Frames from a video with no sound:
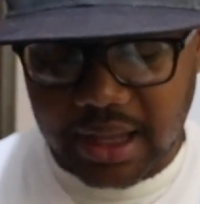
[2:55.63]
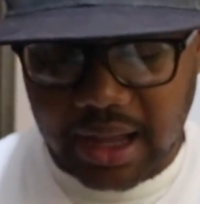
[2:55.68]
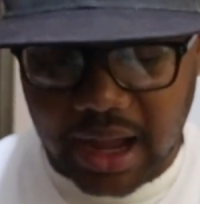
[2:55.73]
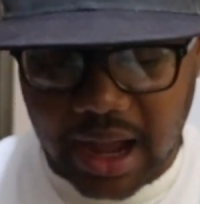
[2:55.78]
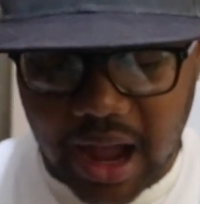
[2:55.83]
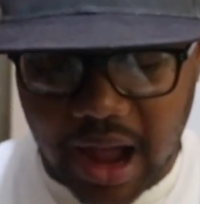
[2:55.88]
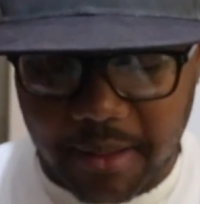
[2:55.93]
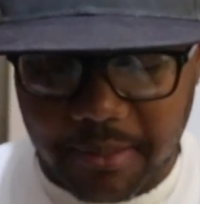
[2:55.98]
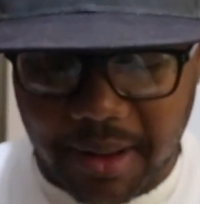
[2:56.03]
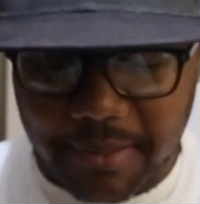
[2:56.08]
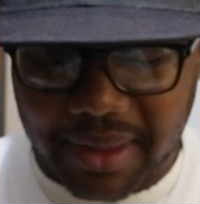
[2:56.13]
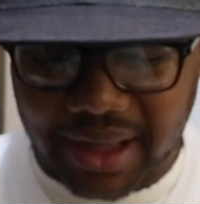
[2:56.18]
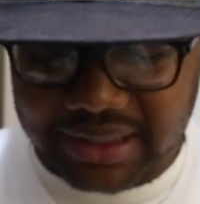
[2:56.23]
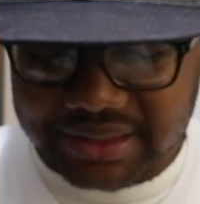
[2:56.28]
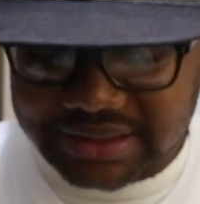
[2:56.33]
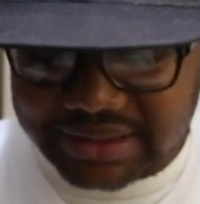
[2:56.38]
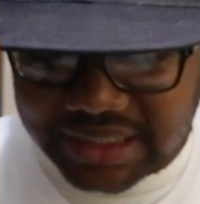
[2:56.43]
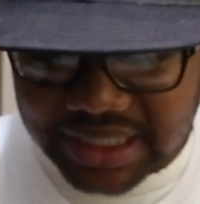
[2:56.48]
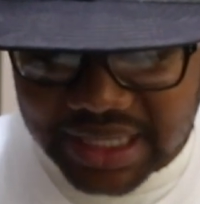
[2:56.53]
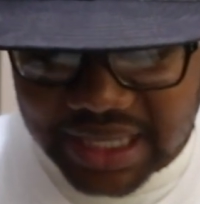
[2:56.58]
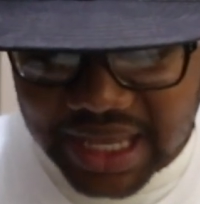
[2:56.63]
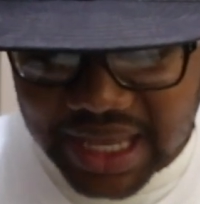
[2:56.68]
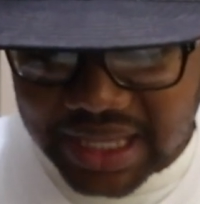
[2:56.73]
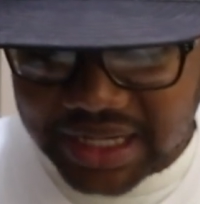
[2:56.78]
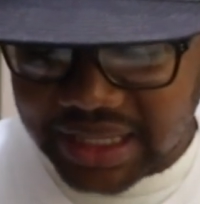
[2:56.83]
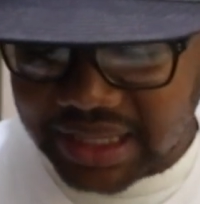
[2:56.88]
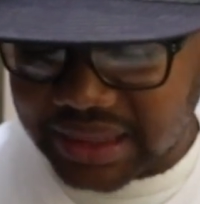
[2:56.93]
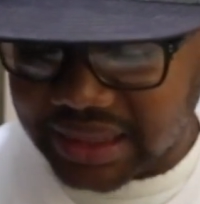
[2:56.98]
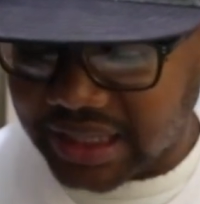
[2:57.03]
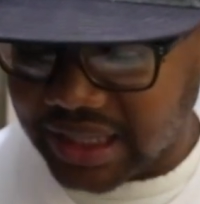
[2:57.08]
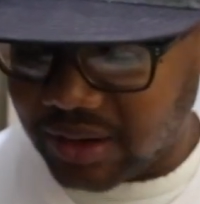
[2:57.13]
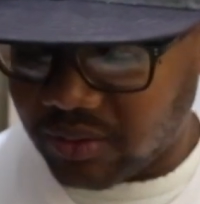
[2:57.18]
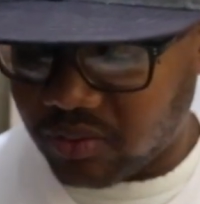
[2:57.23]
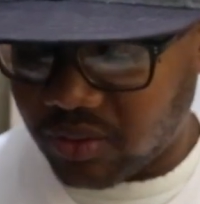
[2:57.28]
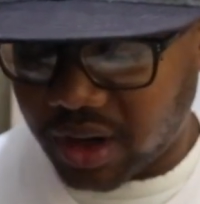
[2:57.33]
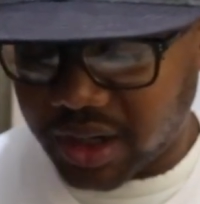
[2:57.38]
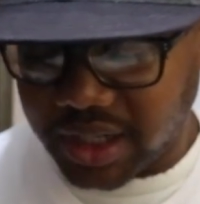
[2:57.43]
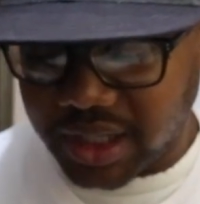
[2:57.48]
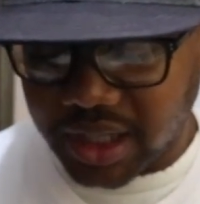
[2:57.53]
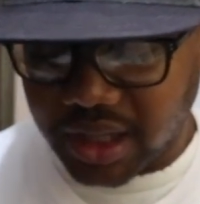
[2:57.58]
Um, I'm not seeing anything
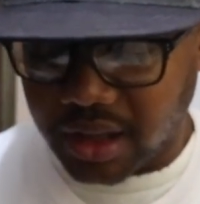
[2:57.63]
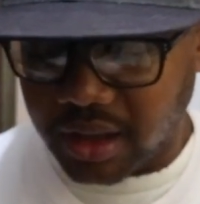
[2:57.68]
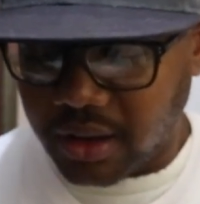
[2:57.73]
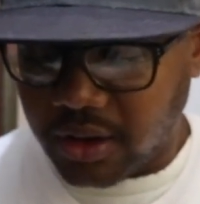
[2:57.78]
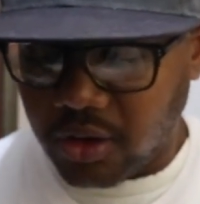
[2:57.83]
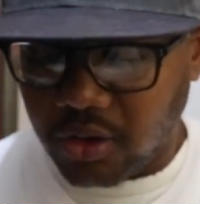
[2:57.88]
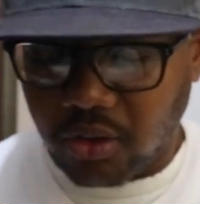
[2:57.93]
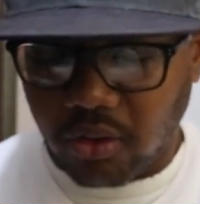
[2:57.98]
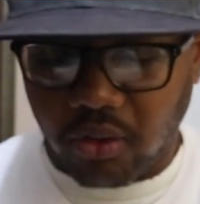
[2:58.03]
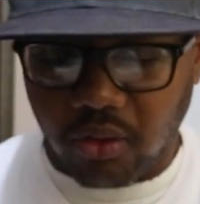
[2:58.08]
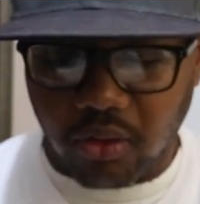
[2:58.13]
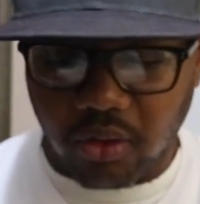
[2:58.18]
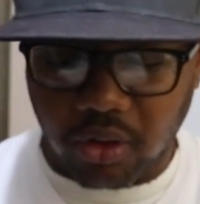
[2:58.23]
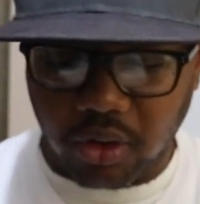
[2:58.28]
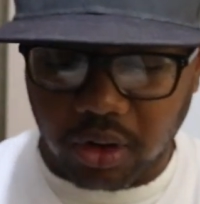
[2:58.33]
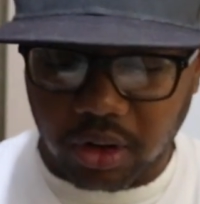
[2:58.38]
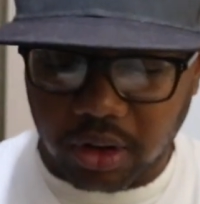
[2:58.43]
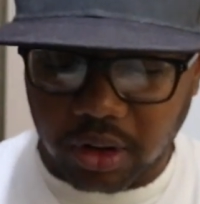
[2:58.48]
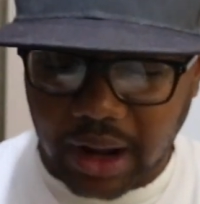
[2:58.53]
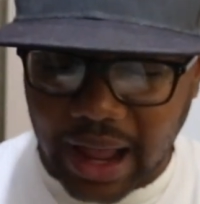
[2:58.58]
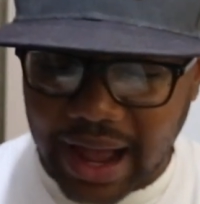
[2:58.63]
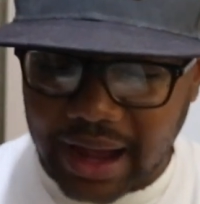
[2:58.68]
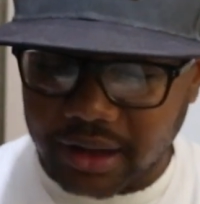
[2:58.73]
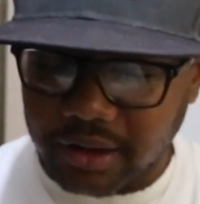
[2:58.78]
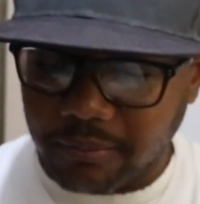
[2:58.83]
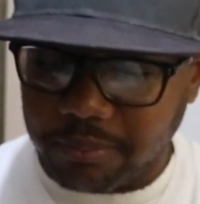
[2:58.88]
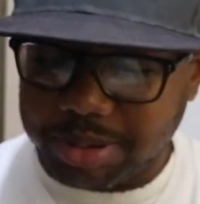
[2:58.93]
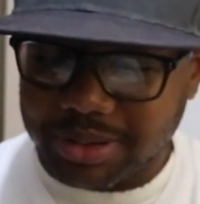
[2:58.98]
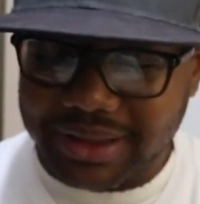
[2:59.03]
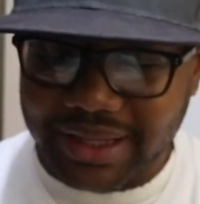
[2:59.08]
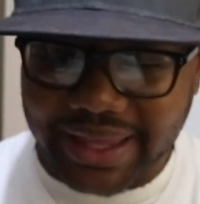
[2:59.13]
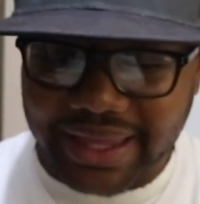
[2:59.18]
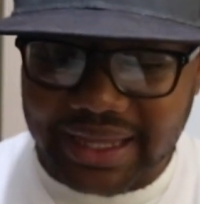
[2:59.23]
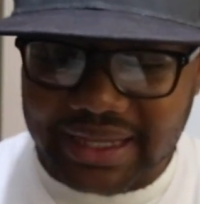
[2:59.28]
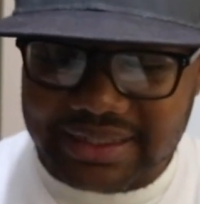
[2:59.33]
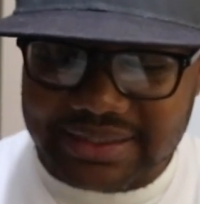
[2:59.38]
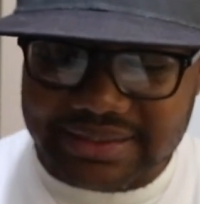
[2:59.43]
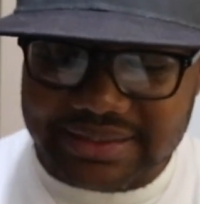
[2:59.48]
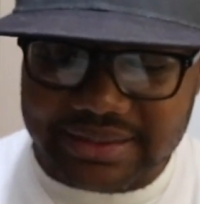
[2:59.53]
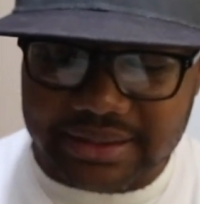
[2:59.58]
running or out of
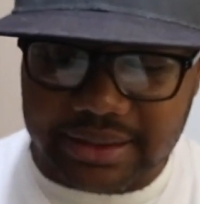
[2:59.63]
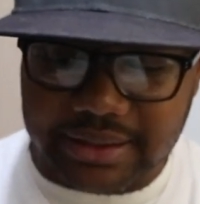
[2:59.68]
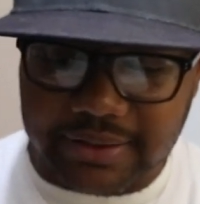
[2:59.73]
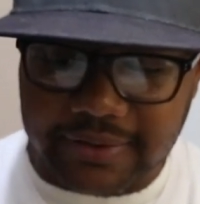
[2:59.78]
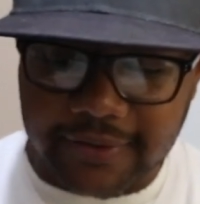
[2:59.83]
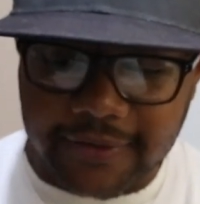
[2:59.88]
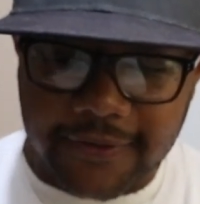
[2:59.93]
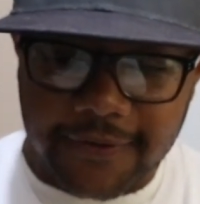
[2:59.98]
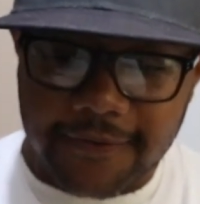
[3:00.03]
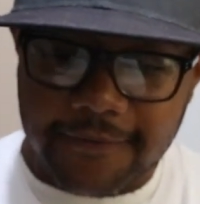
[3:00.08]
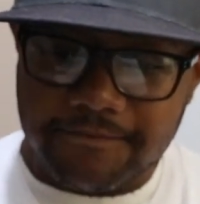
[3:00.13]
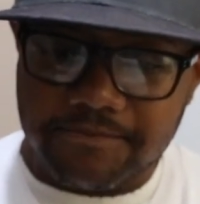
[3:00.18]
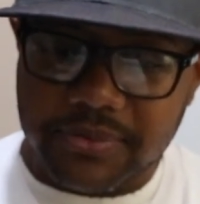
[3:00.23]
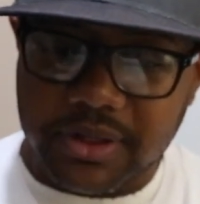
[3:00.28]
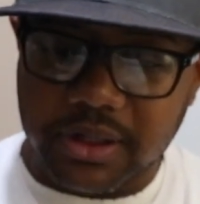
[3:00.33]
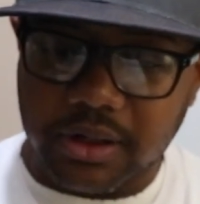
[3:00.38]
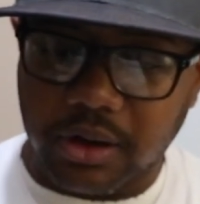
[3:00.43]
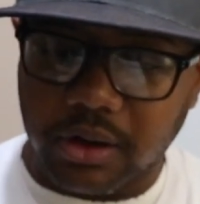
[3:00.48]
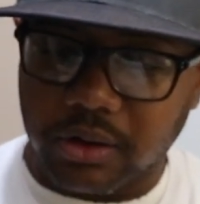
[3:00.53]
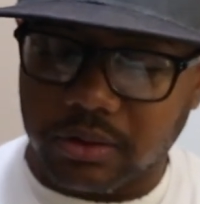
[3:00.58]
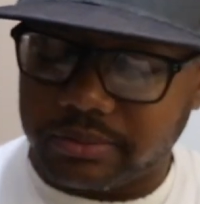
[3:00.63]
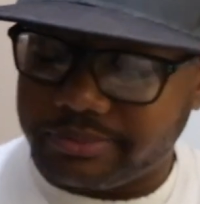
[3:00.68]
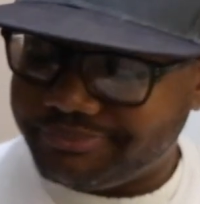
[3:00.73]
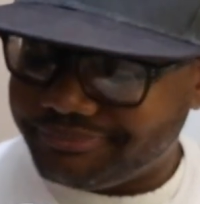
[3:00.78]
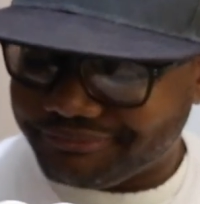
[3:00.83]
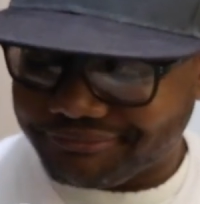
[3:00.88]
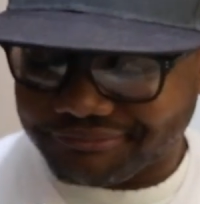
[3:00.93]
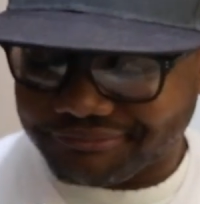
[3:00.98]
place, and you know,